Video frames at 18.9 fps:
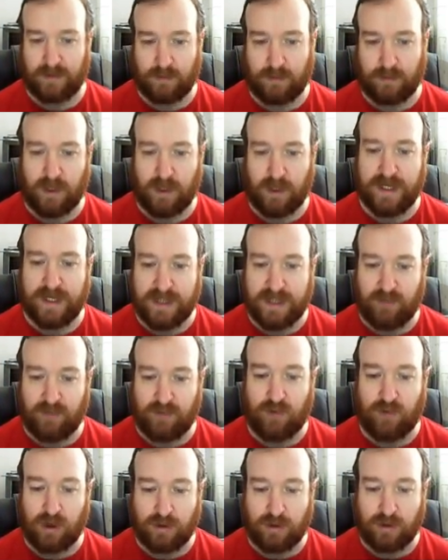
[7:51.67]
Why is it
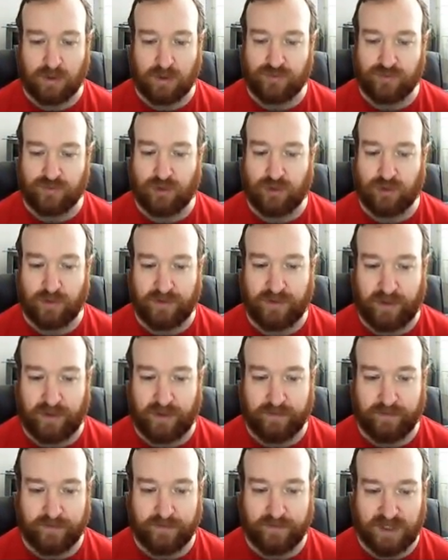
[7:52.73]
wrong? What's wrong with it?
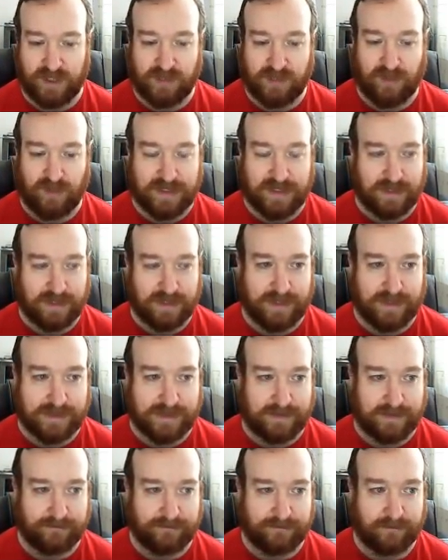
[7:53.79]
You need to write down the answer.